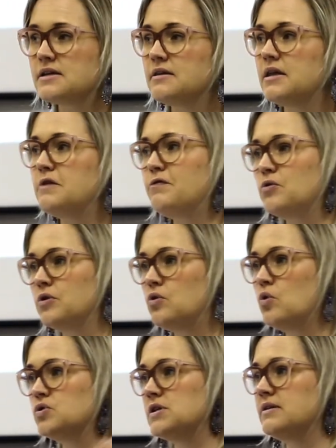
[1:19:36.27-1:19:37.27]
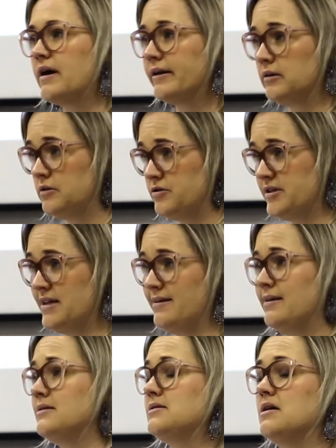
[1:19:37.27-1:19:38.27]
and therefore the court's entitled to set
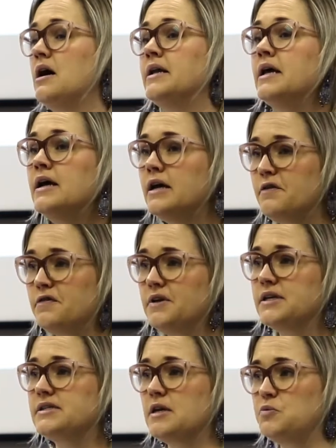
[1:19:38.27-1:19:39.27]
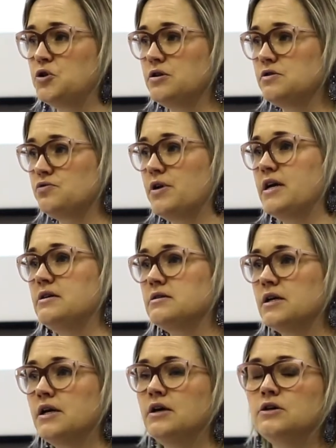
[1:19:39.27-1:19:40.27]
that aside if an exception is raised.
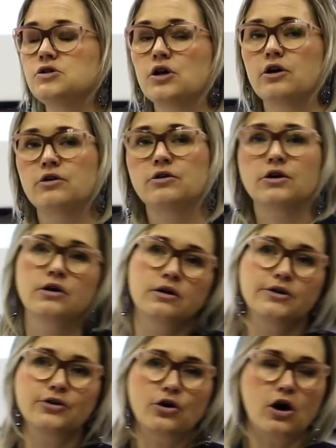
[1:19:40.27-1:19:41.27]
So there